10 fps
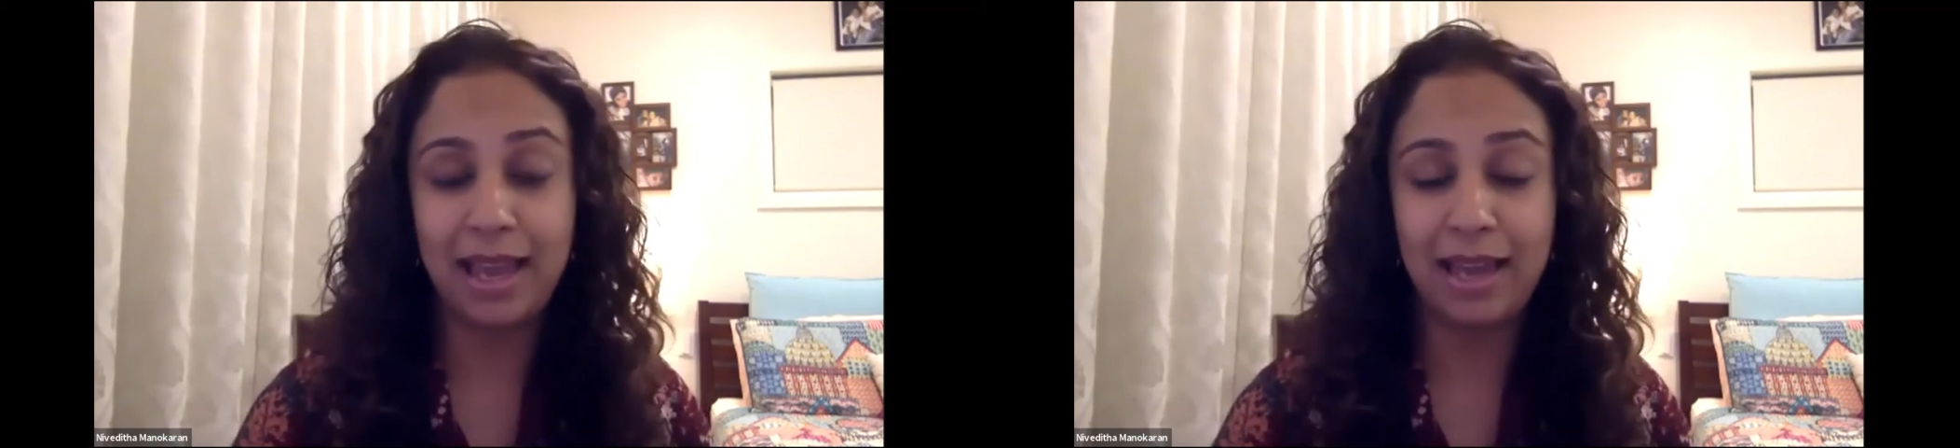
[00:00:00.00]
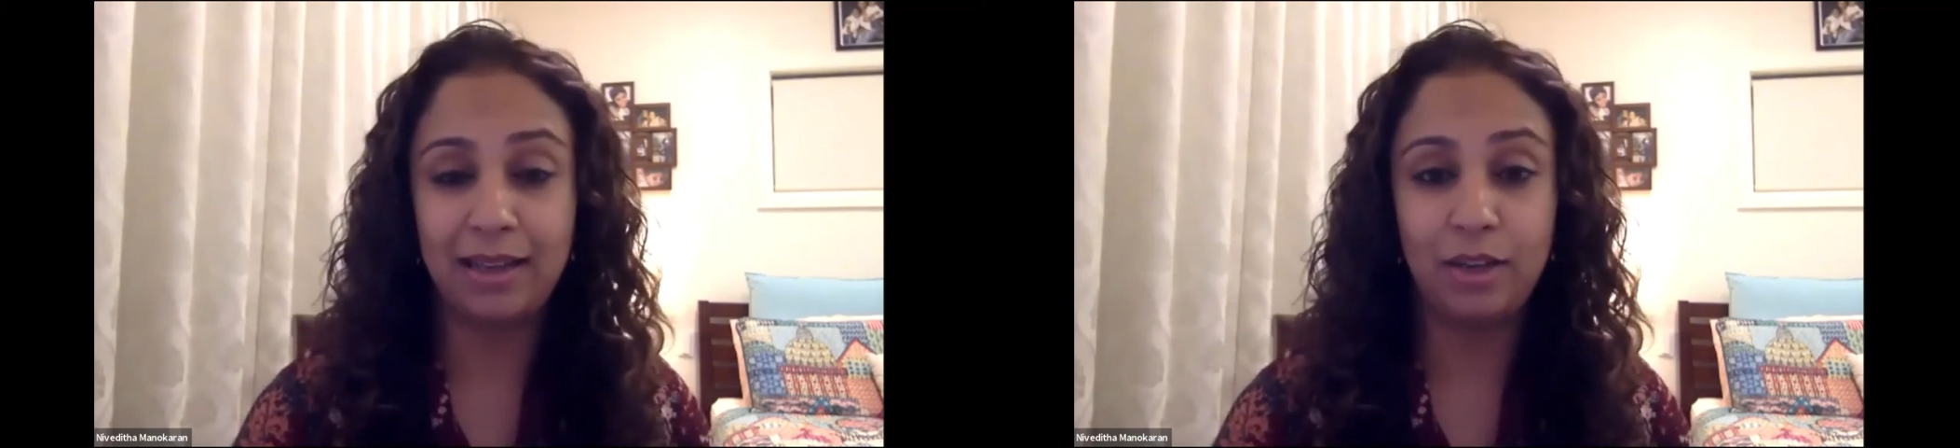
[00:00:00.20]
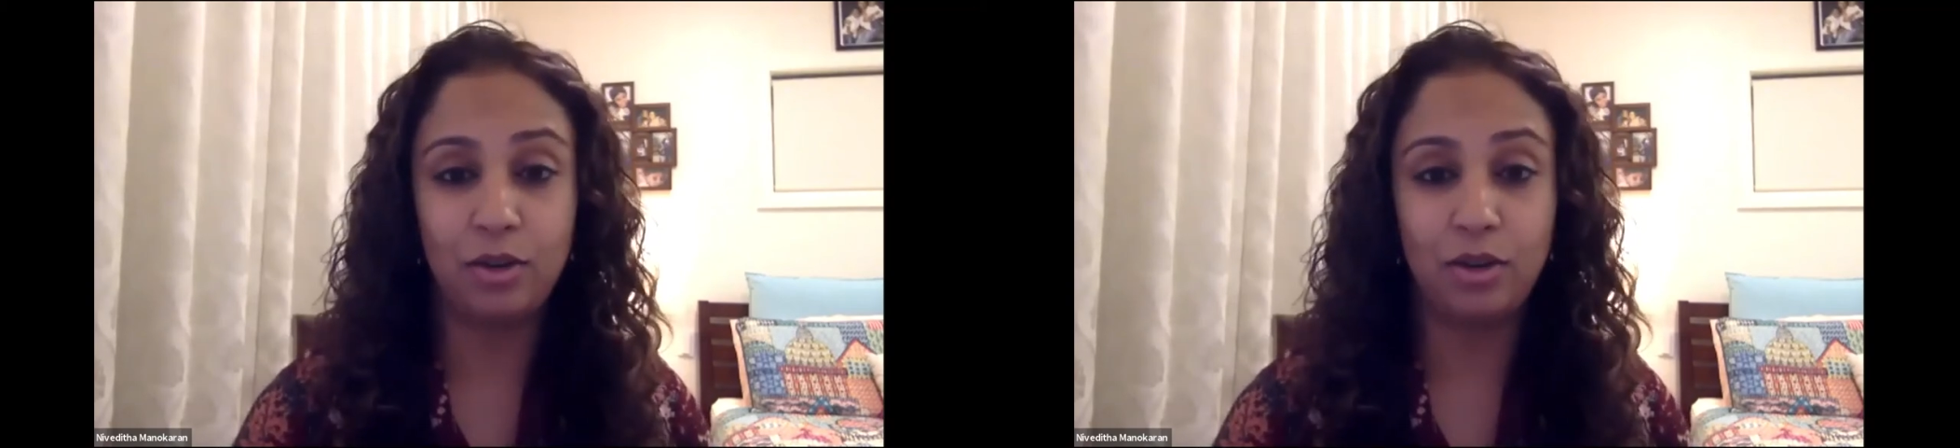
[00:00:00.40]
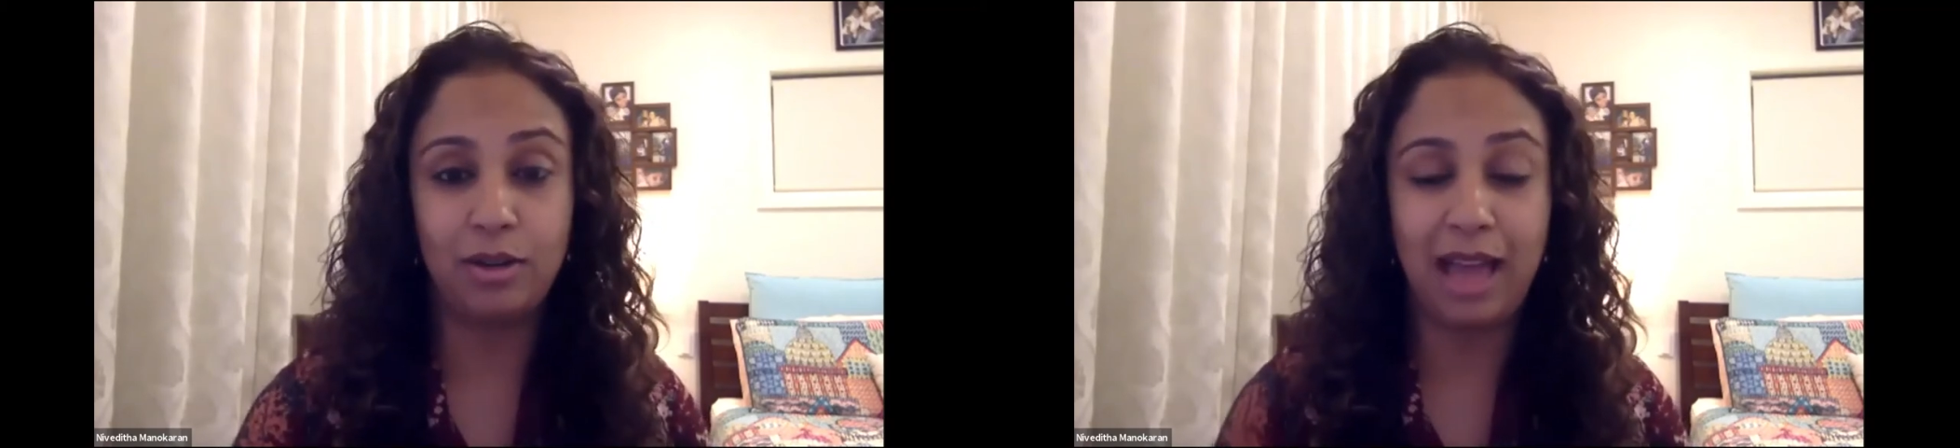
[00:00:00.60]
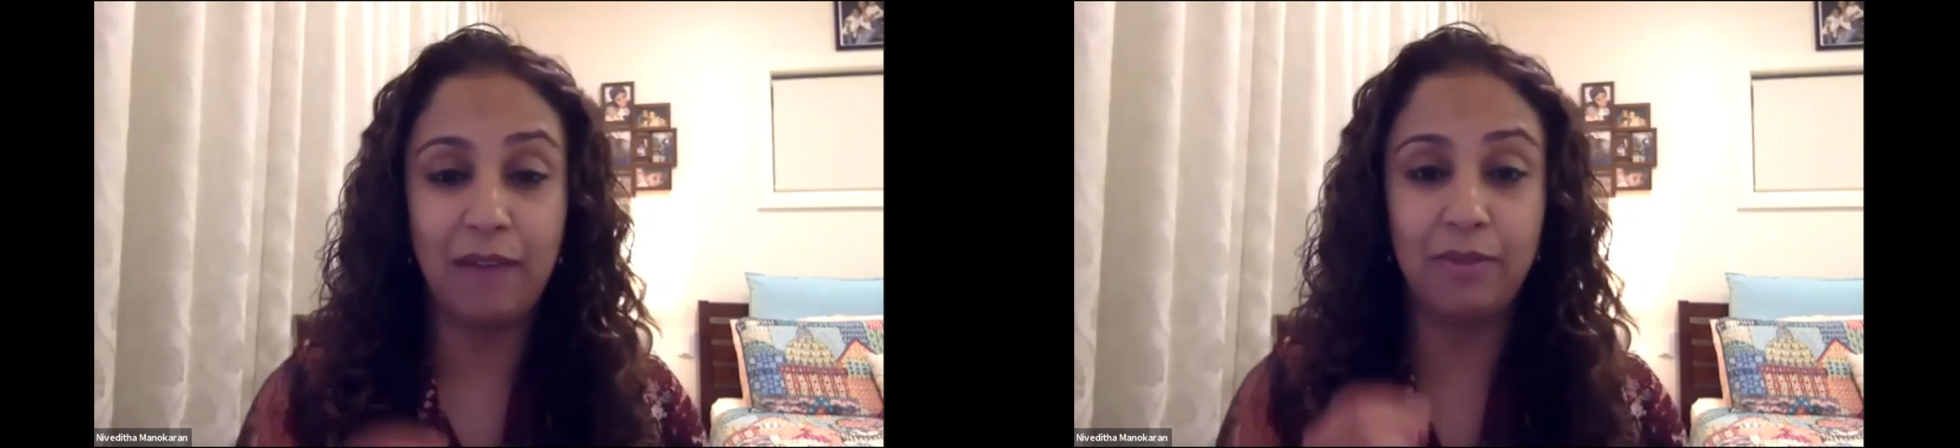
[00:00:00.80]
can,
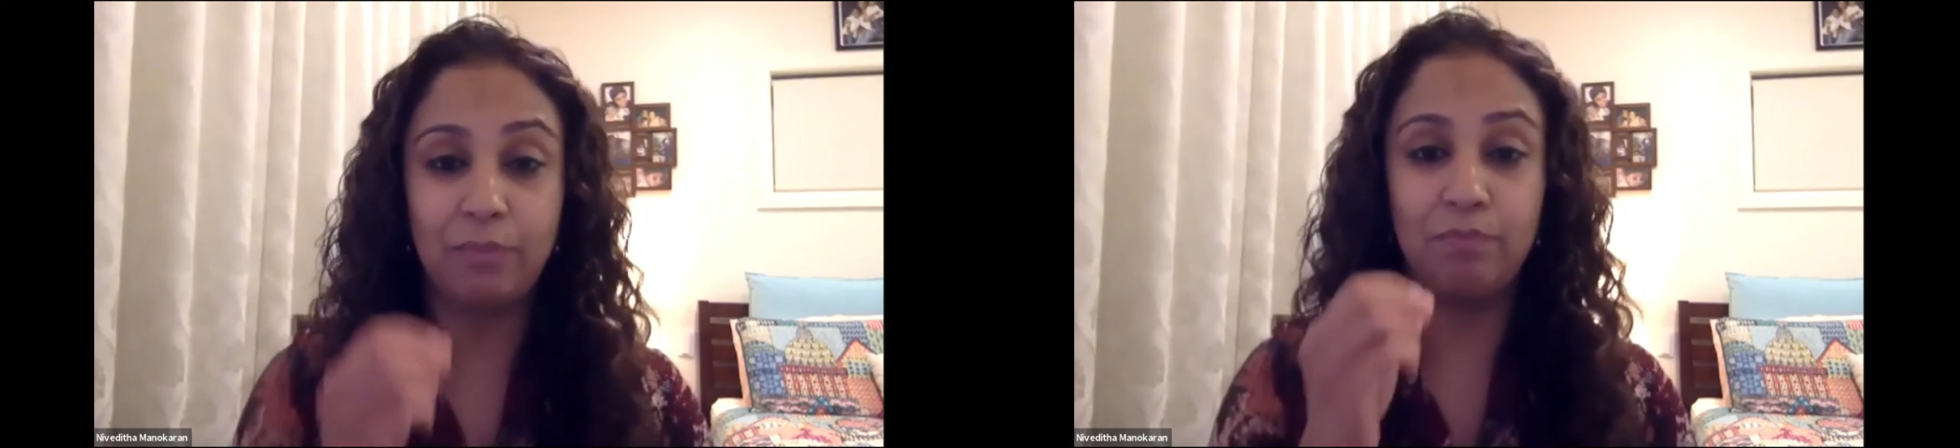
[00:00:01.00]
have a,